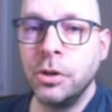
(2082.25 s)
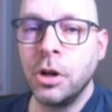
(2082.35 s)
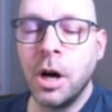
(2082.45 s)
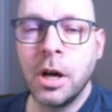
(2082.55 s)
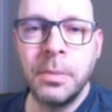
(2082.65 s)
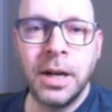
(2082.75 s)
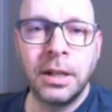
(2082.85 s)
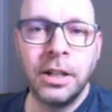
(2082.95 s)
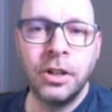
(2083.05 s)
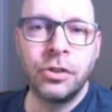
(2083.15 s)
to
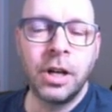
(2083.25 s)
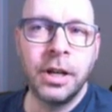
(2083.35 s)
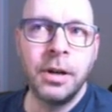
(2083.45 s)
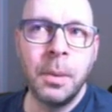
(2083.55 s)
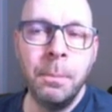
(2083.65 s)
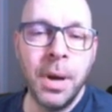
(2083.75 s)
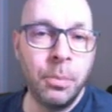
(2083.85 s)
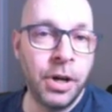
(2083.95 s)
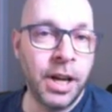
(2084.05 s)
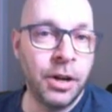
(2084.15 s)
automatically assign
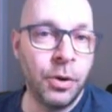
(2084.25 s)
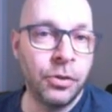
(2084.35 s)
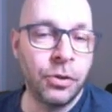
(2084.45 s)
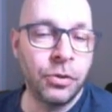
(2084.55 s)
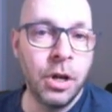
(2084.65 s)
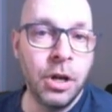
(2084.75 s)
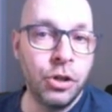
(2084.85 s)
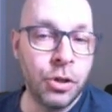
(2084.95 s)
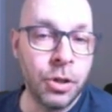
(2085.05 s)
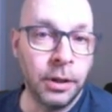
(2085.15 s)
memory addresses
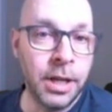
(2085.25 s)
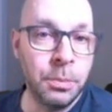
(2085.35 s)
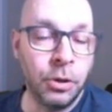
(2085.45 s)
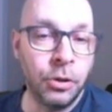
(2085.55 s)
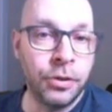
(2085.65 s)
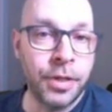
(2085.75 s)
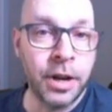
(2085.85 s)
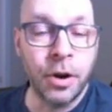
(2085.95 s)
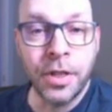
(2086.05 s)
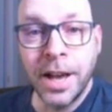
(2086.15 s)
to the labels that
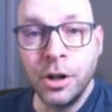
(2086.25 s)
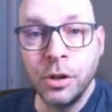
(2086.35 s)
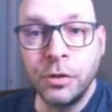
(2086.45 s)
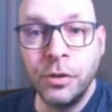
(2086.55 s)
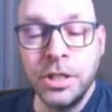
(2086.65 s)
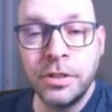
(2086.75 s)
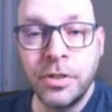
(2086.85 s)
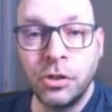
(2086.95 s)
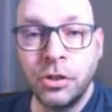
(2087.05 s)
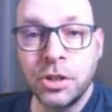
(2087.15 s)
are the headers for each of
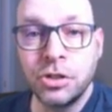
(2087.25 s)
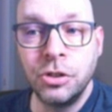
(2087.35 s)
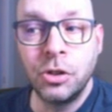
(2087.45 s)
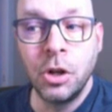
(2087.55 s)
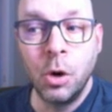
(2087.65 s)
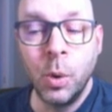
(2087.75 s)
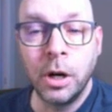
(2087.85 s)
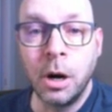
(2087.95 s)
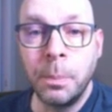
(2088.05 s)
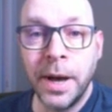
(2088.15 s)
the sections
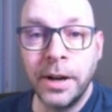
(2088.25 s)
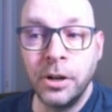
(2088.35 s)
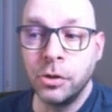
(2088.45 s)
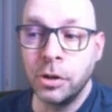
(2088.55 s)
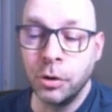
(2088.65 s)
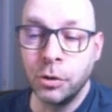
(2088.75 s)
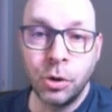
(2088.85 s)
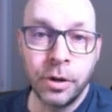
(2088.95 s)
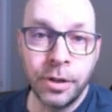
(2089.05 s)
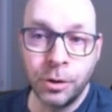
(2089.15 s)
where our patterns are
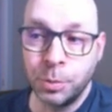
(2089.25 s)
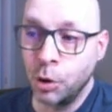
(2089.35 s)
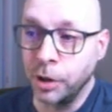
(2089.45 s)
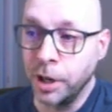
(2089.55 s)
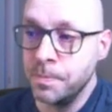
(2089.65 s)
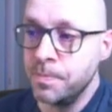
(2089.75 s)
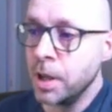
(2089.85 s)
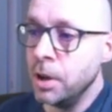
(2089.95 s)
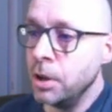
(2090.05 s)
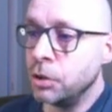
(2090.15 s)
stored in this program.
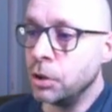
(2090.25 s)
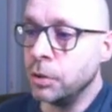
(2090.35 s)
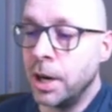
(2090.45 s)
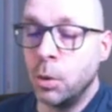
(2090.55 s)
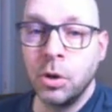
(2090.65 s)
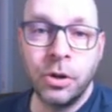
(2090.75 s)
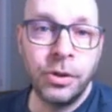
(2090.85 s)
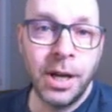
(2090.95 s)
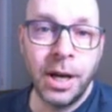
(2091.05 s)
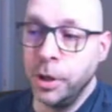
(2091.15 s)
So now we're going to
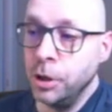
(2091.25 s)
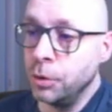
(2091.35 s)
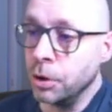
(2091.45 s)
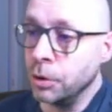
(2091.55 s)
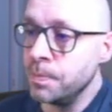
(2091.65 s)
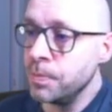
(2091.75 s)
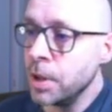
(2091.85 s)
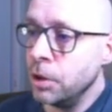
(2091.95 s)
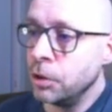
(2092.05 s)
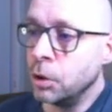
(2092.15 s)
see how we use those.
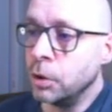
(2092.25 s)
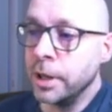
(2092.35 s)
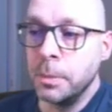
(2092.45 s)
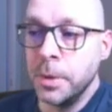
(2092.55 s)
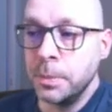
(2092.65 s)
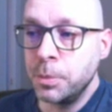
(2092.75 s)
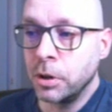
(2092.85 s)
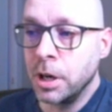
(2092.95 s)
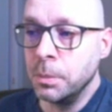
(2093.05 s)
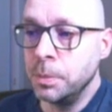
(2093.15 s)
So in our main
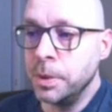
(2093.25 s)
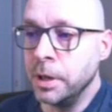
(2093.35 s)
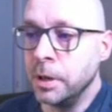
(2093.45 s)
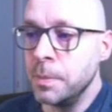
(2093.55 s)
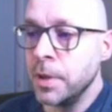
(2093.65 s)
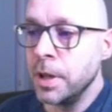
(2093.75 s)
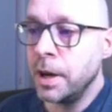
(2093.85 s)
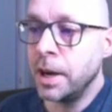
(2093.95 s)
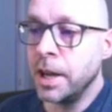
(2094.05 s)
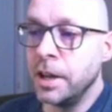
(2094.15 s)
program loop here,
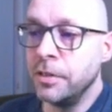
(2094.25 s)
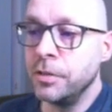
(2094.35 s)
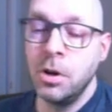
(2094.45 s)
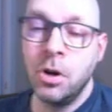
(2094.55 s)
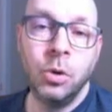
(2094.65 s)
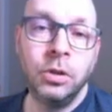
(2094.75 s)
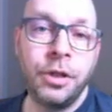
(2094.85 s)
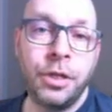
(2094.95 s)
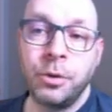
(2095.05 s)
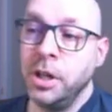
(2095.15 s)
I have only
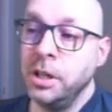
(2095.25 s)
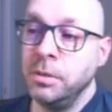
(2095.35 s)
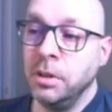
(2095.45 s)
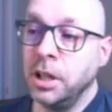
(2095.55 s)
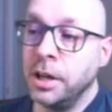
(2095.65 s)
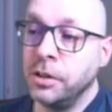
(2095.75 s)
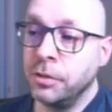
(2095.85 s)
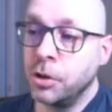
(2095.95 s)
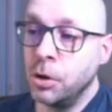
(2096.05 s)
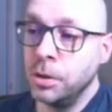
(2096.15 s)
3 lines of
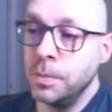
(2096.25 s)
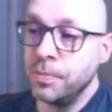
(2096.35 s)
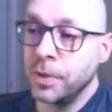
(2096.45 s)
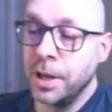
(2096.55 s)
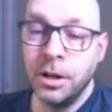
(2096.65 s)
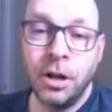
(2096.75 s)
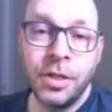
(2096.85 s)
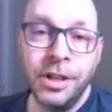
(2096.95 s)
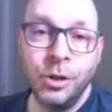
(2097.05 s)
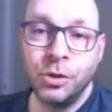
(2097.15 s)
code. and all
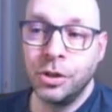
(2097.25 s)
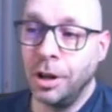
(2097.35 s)
they do is call